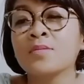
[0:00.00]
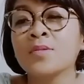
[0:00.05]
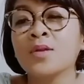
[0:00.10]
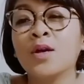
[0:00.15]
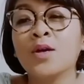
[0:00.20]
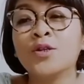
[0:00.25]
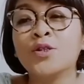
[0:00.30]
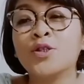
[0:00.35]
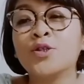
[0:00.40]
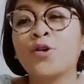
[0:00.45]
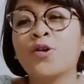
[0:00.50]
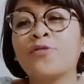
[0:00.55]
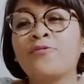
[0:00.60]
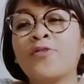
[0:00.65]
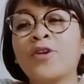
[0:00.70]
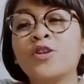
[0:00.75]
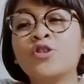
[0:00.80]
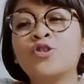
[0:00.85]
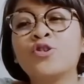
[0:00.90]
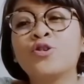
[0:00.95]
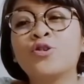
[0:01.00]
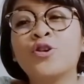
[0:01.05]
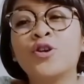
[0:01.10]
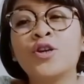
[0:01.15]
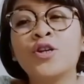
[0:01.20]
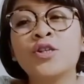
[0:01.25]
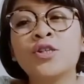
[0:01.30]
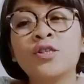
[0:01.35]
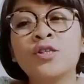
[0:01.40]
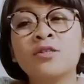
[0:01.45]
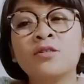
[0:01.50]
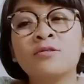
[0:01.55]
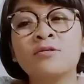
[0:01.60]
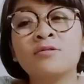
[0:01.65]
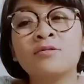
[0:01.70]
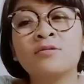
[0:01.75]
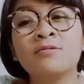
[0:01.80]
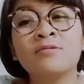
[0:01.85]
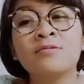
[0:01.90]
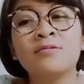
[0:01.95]
joint ventures,
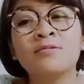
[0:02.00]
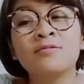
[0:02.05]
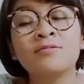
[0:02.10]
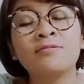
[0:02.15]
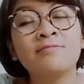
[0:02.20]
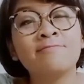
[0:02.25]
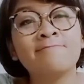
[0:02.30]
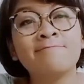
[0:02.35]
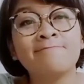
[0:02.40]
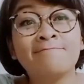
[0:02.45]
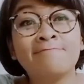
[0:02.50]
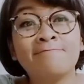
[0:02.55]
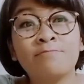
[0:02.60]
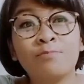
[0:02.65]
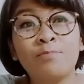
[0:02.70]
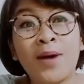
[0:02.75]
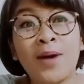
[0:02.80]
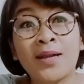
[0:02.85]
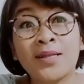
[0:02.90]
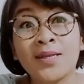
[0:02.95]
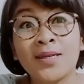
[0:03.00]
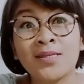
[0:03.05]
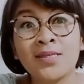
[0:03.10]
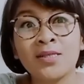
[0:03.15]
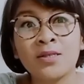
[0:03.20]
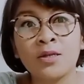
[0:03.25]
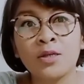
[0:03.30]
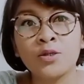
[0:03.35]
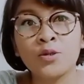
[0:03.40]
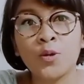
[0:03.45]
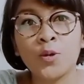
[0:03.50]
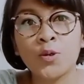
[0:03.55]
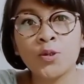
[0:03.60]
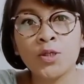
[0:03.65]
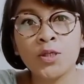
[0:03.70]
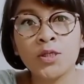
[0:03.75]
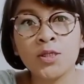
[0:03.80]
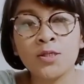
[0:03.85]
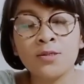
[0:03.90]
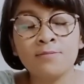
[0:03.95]
partners,
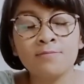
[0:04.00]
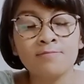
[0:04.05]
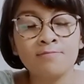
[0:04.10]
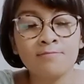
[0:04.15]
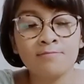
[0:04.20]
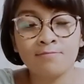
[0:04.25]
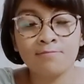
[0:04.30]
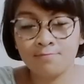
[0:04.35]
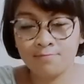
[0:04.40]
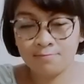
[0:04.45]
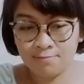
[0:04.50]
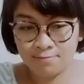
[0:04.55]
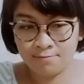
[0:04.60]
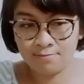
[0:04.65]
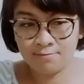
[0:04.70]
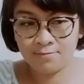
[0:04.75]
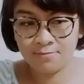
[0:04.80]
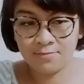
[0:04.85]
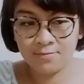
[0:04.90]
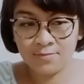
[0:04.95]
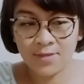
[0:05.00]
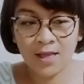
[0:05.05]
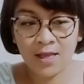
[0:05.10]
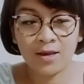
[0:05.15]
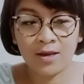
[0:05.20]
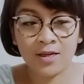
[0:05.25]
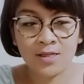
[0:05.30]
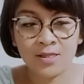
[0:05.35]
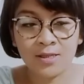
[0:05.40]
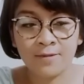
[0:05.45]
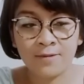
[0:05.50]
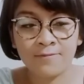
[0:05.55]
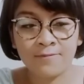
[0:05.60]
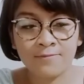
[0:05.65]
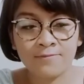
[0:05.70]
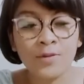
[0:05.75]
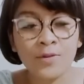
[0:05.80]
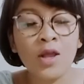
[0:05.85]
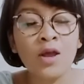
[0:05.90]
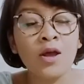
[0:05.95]
resources, that kind of stuff.
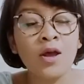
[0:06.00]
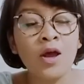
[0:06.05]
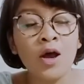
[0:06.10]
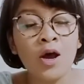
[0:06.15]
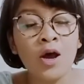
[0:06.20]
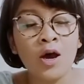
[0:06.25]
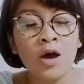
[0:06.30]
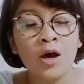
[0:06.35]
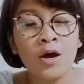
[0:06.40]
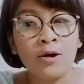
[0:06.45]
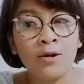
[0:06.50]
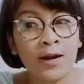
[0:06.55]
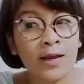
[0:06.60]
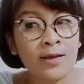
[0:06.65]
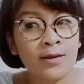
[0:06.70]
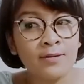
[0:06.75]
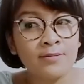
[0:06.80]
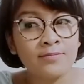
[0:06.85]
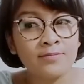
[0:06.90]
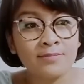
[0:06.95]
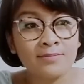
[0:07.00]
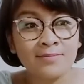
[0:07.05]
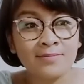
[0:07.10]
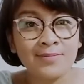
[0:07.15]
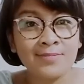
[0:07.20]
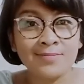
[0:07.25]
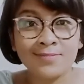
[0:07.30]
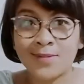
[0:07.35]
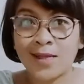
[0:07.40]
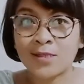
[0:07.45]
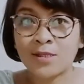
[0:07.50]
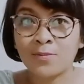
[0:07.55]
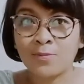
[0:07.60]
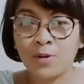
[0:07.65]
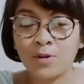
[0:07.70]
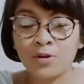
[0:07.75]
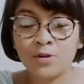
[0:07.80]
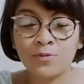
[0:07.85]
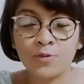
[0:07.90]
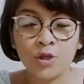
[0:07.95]
All right, that's a bonus
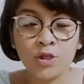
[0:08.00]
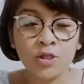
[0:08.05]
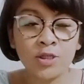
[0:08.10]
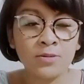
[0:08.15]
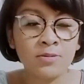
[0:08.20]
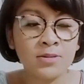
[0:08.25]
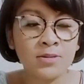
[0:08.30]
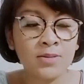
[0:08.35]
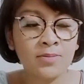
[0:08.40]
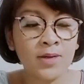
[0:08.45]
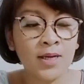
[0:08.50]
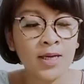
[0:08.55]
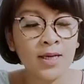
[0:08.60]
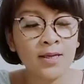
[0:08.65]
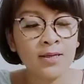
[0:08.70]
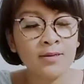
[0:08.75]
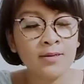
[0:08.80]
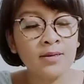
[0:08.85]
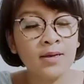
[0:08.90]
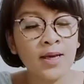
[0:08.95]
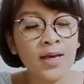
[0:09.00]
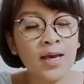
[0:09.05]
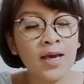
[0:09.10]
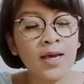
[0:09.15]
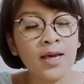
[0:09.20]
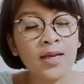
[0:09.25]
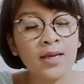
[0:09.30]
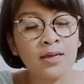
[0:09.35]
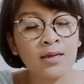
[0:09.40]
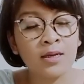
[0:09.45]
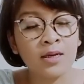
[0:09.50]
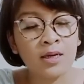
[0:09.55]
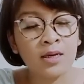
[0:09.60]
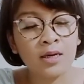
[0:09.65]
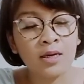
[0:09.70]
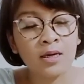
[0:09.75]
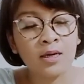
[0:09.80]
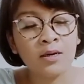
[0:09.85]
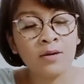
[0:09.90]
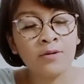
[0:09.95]
for Gemini. And
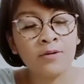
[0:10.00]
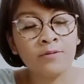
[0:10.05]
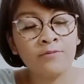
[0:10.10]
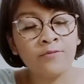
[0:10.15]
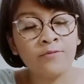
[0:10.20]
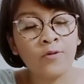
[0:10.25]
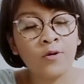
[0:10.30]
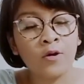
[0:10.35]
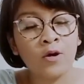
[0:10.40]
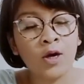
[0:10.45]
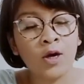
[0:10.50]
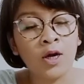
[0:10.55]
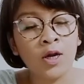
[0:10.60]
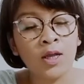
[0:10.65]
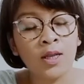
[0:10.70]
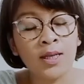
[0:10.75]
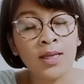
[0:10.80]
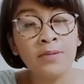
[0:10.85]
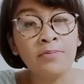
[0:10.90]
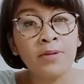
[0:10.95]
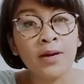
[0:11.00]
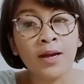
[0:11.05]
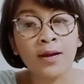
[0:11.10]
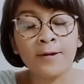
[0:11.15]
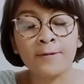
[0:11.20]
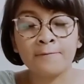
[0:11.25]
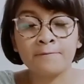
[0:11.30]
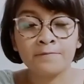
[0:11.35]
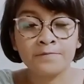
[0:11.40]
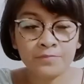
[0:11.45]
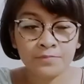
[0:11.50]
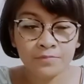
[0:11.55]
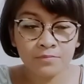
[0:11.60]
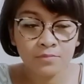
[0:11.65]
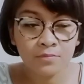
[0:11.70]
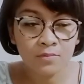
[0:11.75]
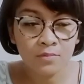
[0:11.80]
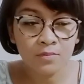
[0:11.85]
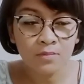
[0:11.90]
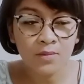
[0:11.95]
for Libra,
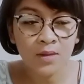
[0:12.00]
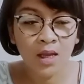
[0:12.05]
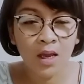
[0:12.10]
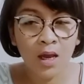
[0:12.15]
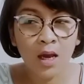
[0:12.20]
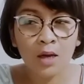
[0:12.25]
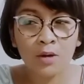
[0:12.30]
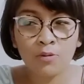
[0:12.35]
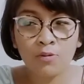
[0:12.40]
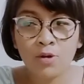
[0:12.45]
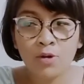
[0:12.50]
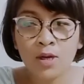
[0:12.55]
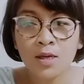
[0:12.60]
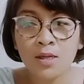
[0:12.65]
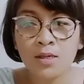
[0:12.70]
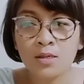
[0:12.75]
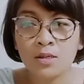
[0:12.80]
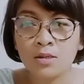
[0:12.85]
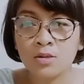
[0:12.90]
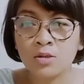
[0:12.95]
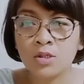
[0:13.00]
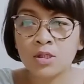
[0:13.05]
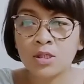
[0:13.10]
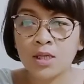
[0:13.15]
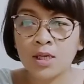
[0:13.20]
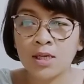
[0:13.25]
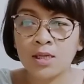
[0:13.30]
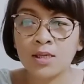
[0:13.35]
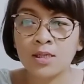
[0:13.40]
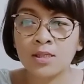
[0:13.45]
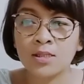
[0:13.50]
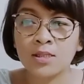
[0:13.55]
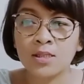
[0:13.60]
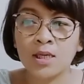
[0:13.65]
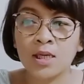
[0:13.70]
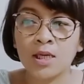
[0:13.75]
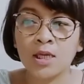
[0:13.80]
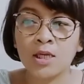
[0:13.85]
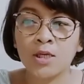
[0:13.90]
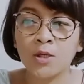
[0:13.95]
Aquarius is
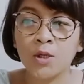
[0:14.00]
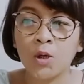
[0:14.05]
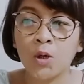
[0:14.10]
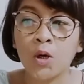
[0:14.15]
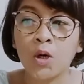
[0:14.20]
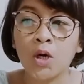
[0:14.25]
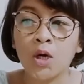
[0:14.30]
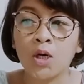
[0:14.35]
in your